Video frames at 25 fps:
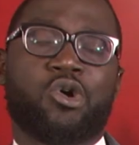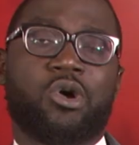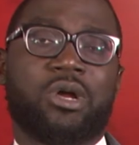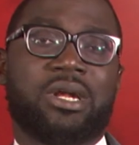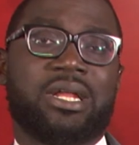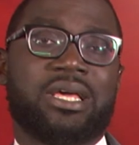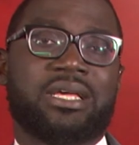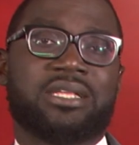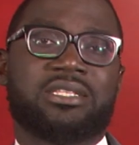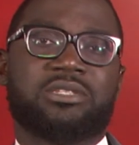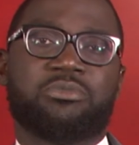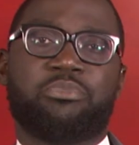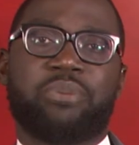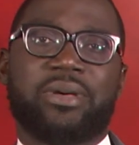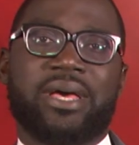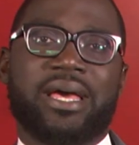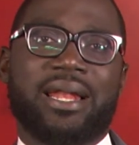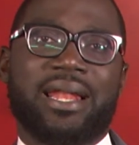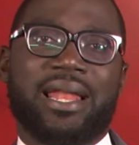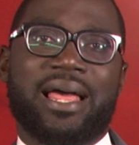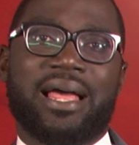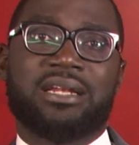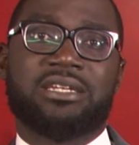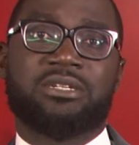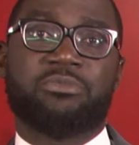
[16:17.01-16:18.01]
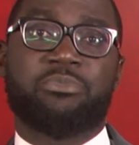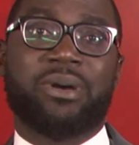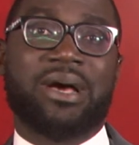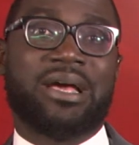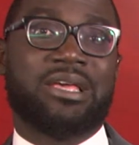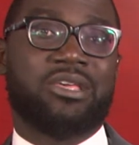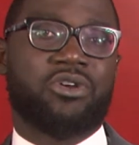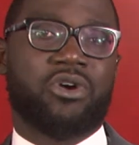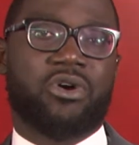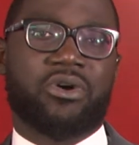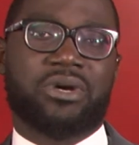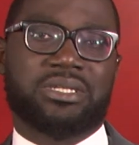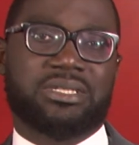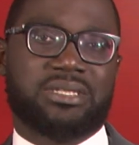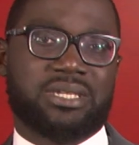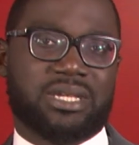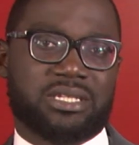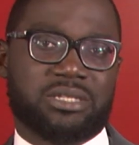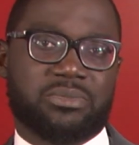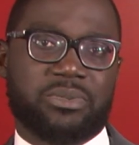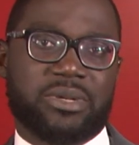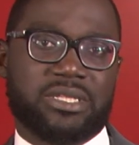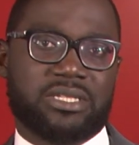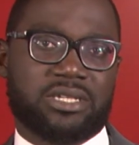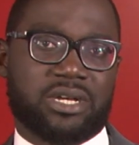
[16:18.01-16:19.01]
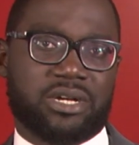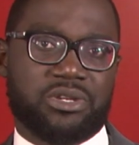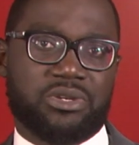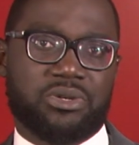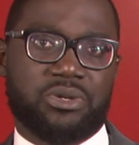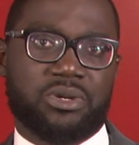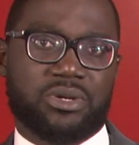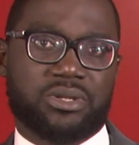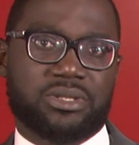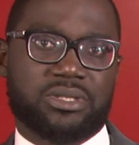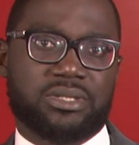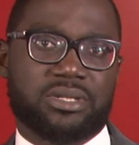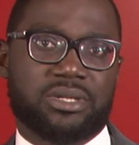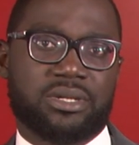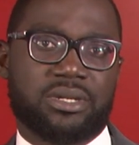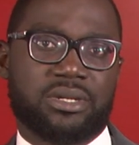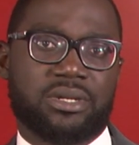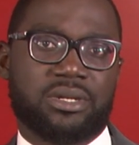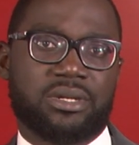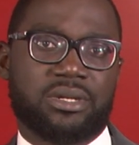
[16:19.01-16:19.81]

calling it bare land by your assessment, are you not?